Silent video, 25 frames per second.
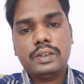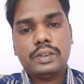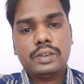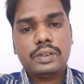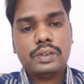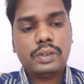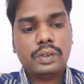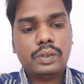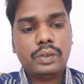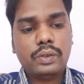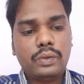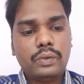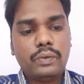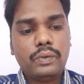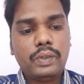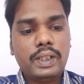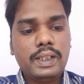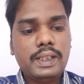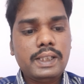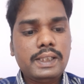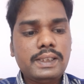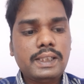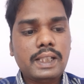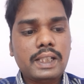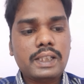So what
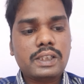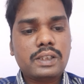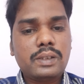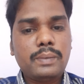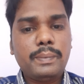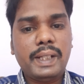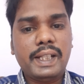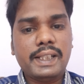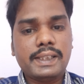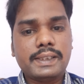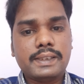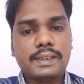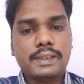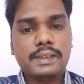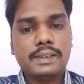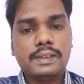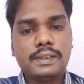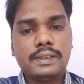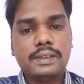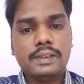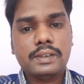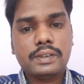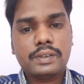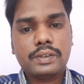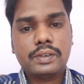is estimates?
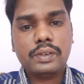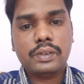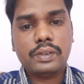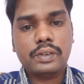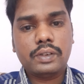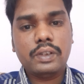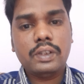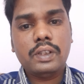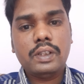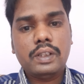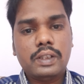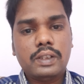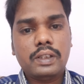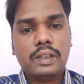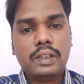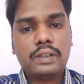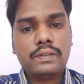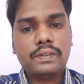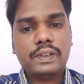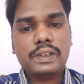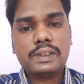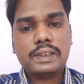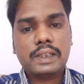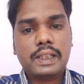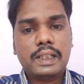So that
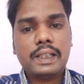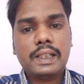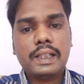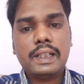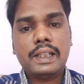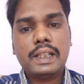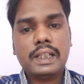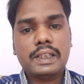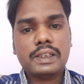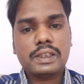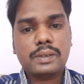was clearly